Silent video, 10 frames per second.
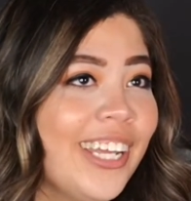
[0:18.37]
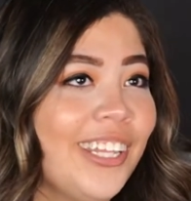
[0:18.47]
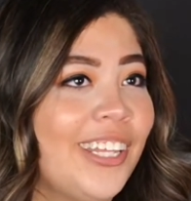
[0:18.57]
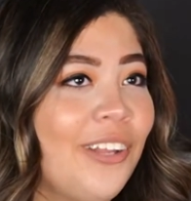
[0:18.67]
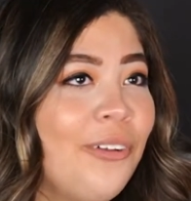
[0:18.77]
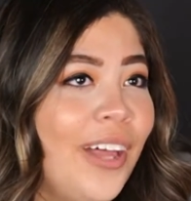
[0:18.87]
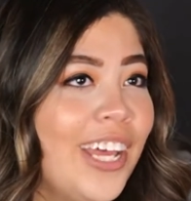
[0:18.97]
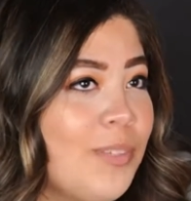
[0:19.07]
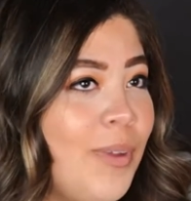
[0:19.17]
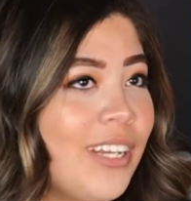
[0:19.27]
I thought that whole
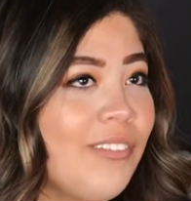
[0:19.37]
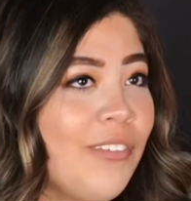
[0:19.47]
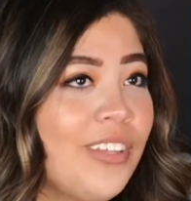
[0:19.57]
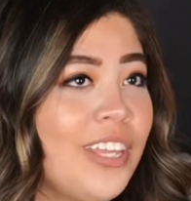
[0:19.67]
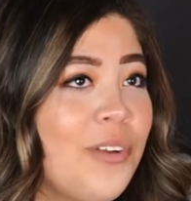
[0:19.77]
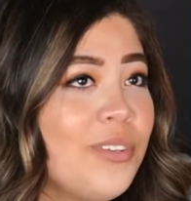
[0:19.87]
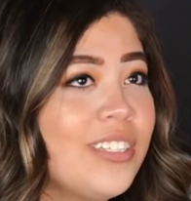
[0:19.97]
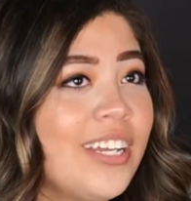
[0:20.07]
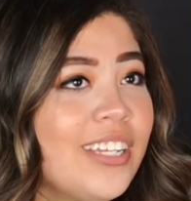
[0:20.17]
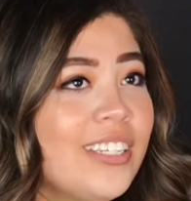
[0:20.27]
aspect of everything
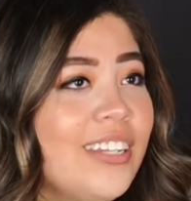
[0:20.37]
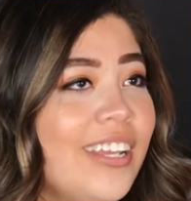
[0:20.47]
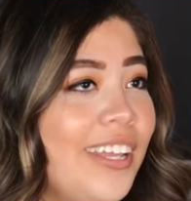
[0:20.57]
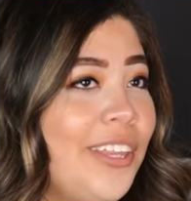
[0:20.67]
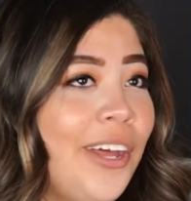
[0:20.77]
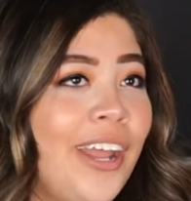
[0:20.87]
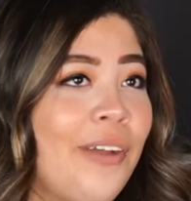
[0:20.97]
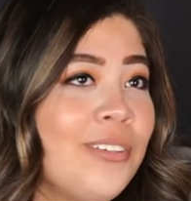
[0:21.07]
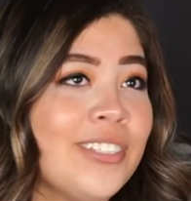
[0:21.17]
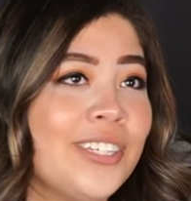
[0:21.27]
was done, thought
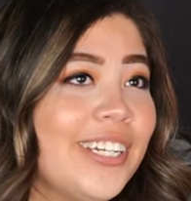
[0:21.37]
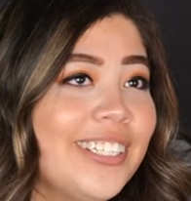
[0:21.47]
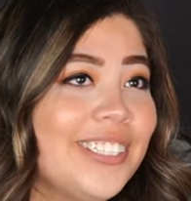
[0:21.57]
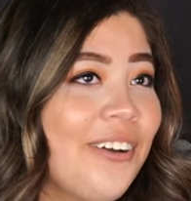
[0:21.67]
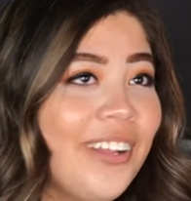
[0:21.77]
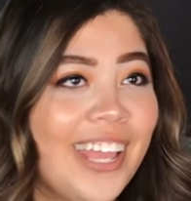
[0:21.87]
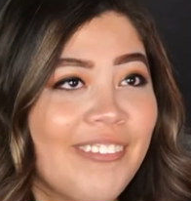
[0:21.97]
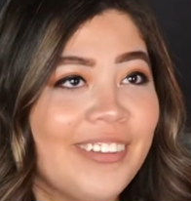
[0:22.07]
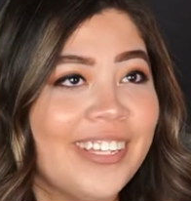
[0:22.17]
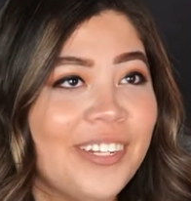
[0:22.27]
I was good to go to
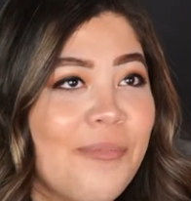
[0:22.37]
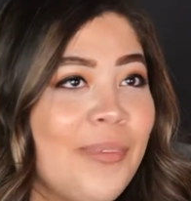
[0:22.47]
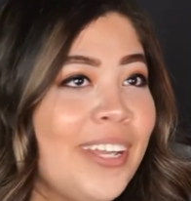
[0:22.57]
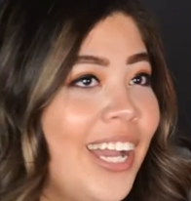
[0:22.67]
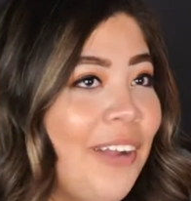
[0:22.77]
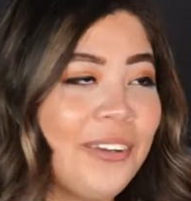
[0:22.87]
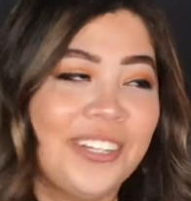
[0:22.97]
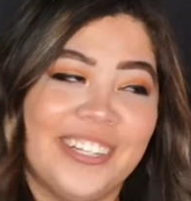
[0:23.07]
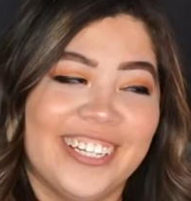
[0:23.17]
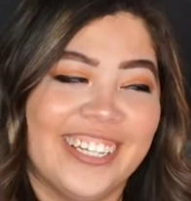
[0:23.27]
heaven, me and God were
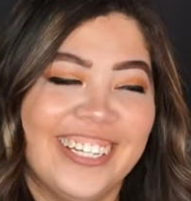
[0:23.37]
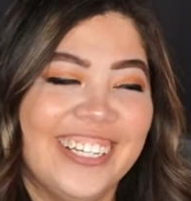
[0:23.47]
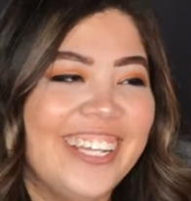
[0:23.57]
good.